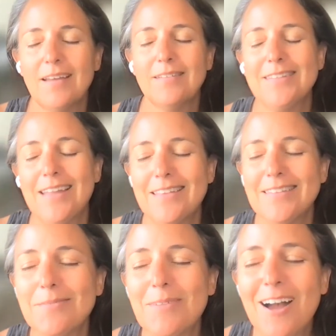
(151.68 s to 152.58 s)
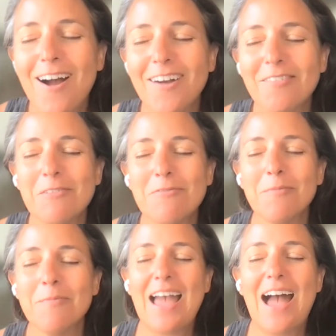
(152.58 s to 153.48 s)
I'll say this could be a hard one
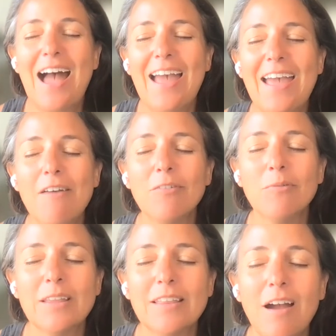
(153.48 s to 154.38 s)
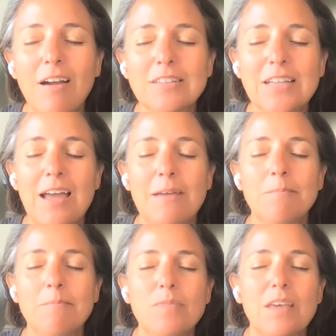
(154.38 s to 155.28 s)
for me. I have a really hard
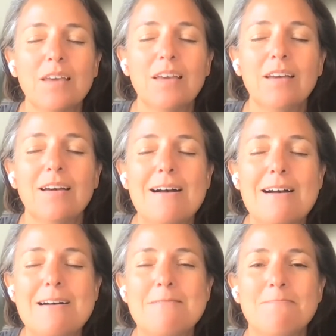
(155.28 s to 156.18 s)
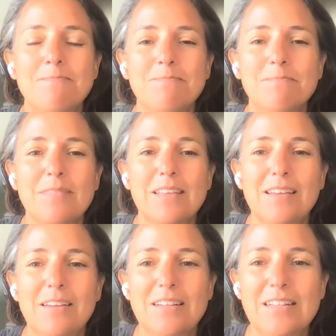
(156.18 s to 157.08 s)
time um,
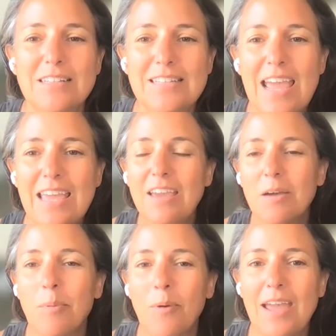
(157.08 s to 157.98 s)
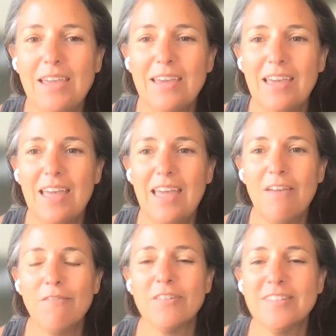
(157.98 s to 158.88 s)
taking a break
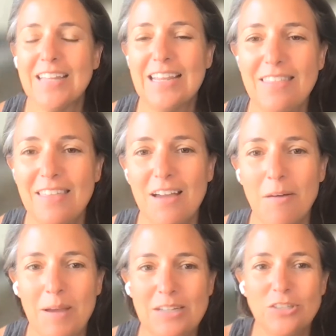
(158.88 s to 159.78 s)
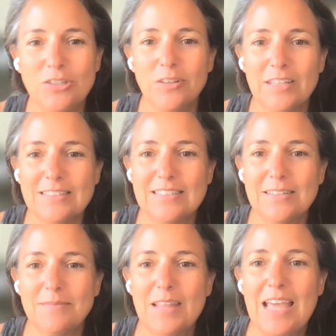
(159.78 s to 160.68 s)
if there's anything on my to do
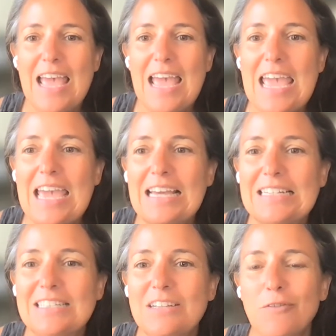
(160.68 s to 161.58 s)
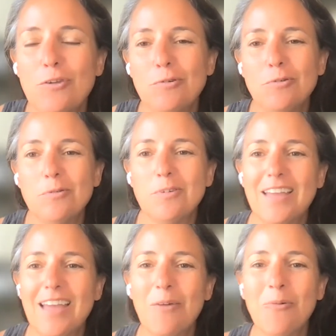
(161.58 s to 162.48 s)
list. And if you
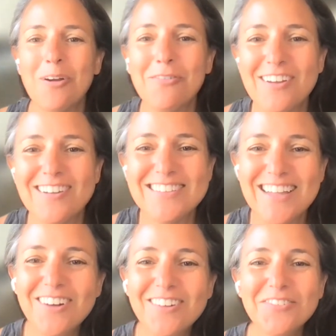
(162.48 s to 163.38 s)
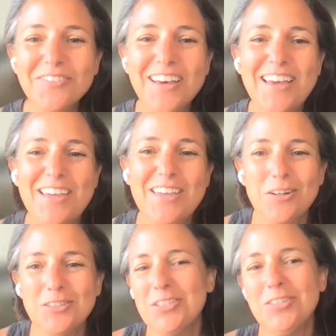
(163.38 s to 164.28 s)
kind of work for yourself,
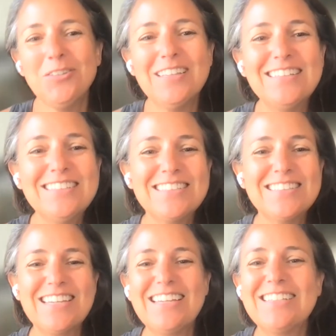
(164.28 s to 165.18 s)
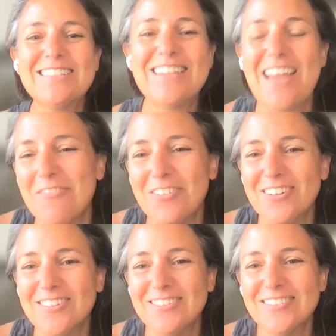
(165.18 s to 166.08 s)
your to do list is
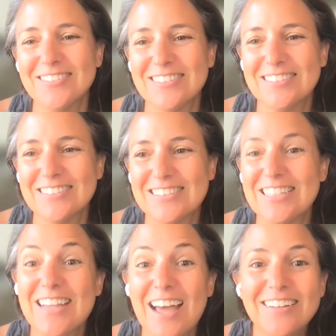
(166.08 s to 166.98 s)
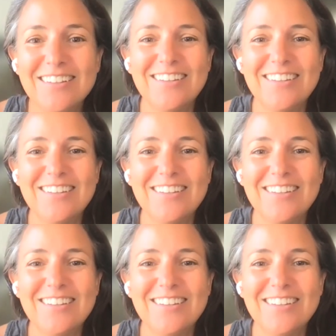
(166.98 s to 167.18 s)
never to done.